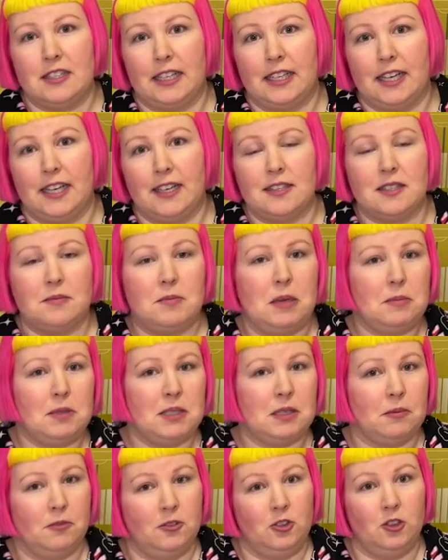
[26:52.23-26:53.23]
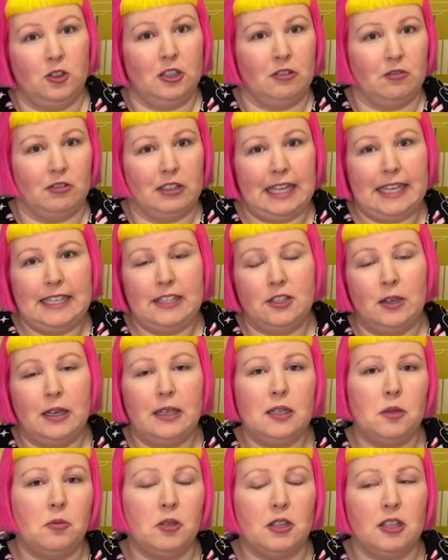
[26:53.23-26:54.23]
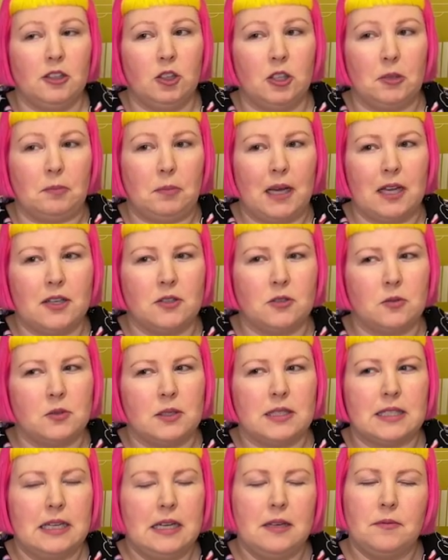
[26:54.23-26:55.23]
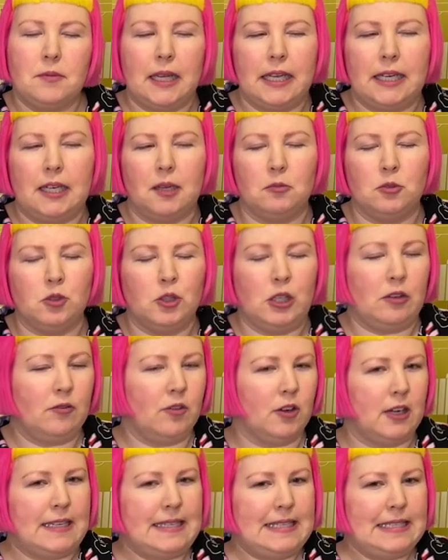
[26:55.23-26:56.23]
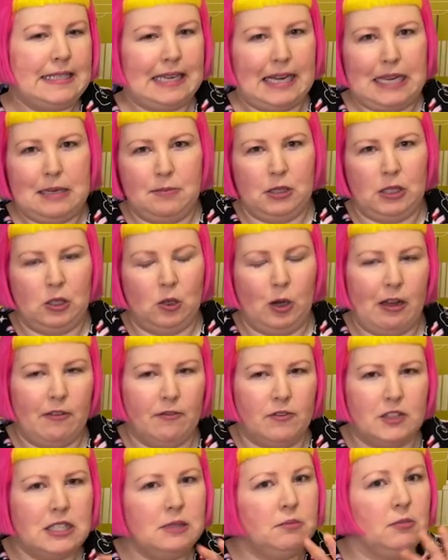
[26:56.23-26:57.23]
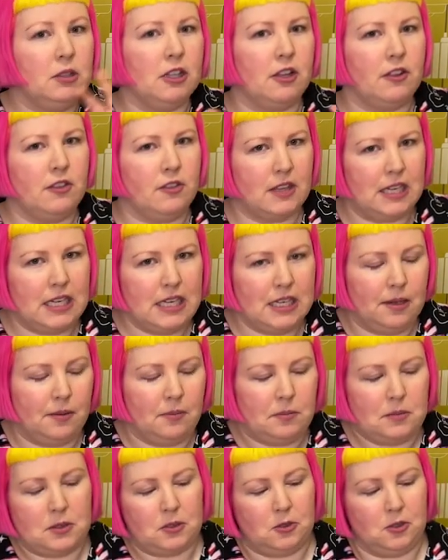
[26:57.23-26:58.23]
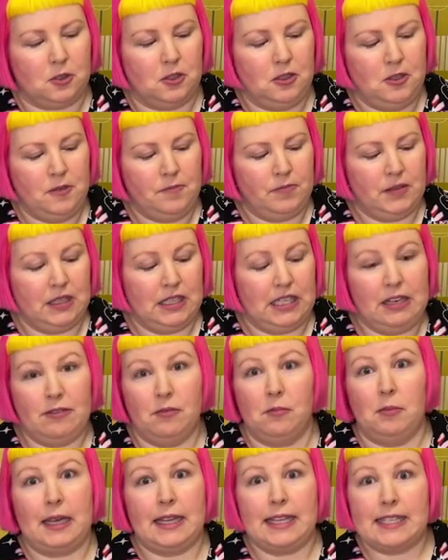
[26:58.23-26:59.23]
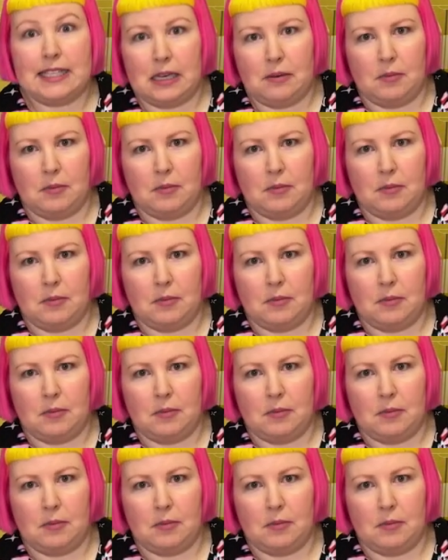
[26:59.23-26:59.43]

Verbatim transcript: I guess, maybe some of you can relate, you end up with a lot of puzzles that end up looking very samey or have similar themes or even by the same